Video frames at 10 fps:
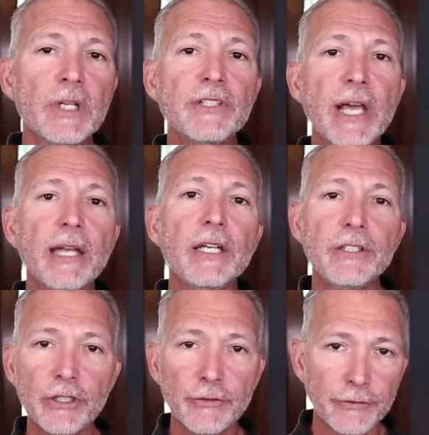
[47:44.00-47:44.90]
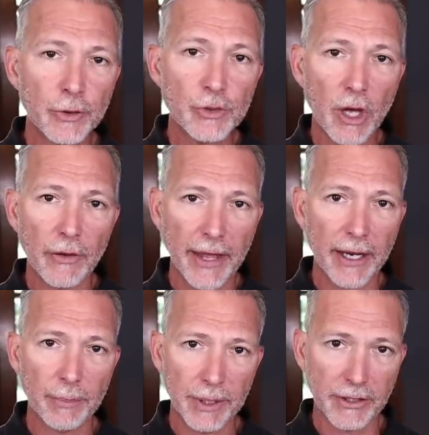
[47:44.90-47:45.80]
is I like to diffuse all
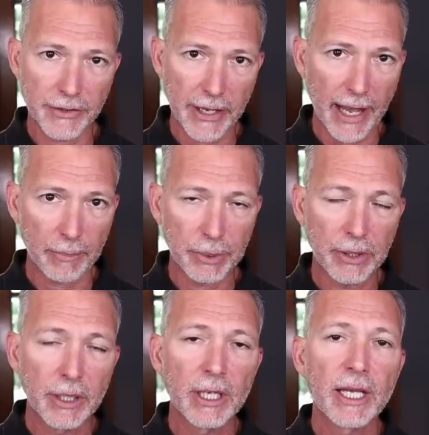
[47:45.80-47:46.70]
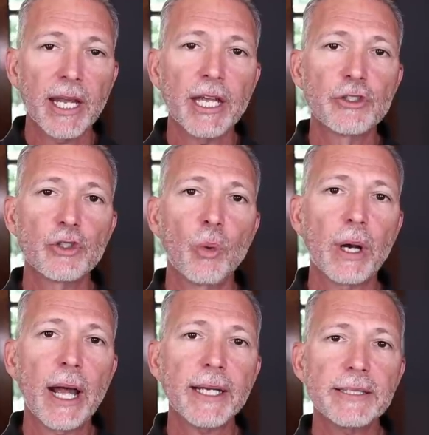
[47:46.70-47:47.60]
that up at the top. And so
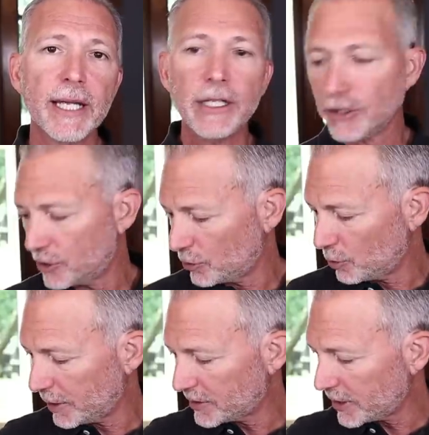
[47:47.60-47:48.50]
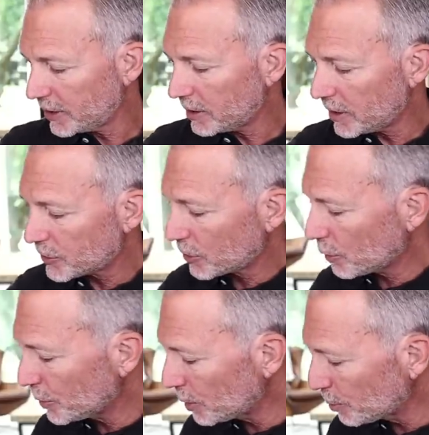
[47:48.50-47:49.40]
what I tend to do is in this
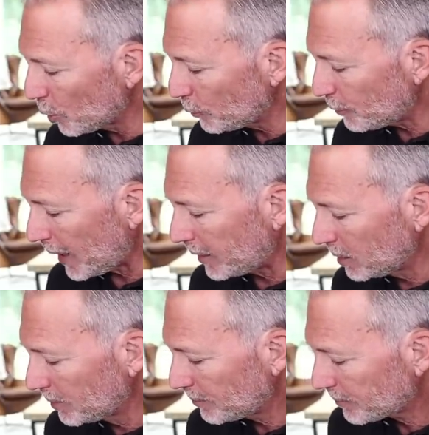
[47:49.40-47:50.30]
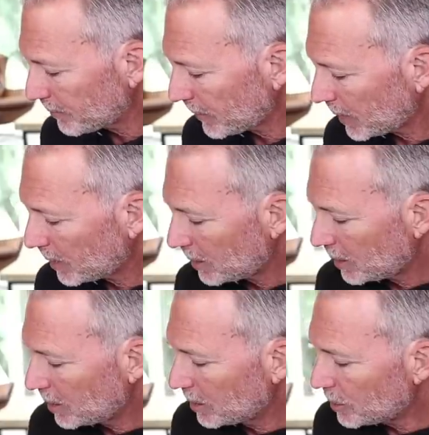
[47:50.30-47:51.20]
career profile,
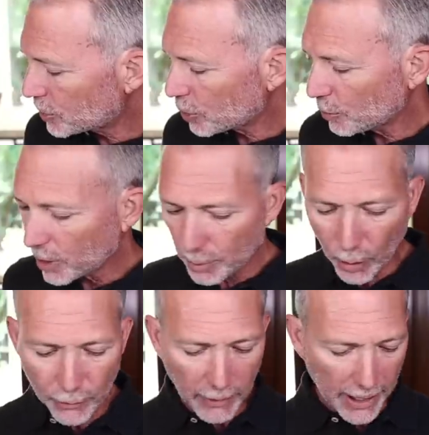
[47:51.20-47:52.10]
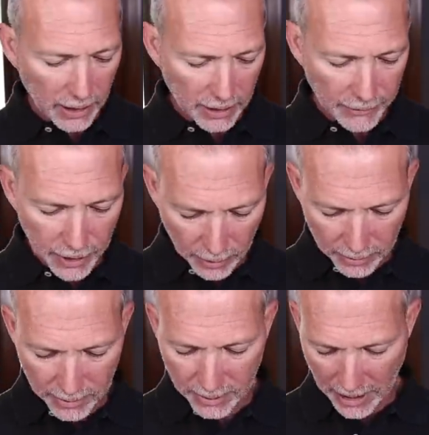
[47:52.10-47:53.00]
this career profile, if you don't
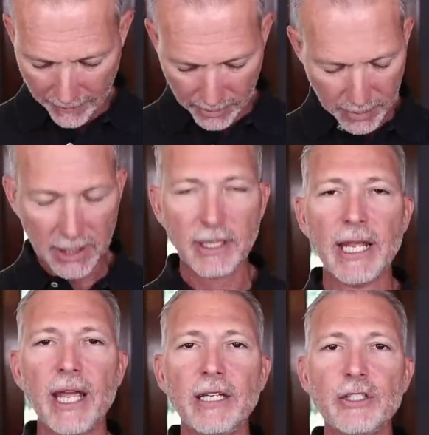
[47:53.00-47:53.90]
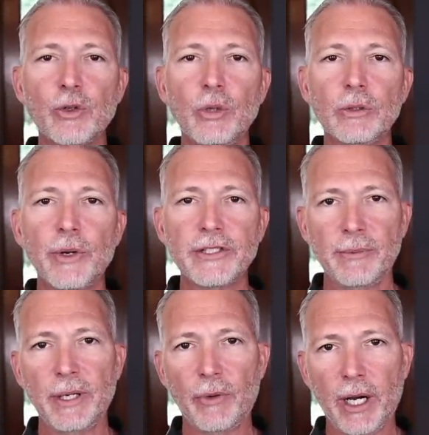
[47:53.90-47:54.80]
haven't been to the Andy School of
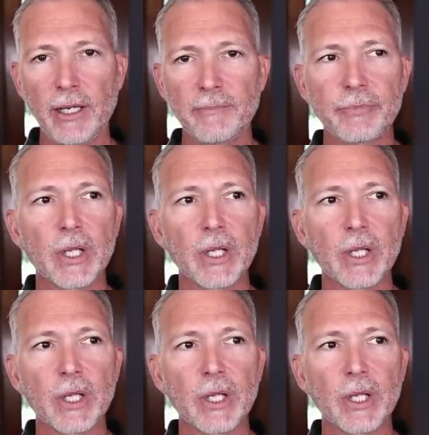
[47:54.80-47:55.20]
Resume Writing,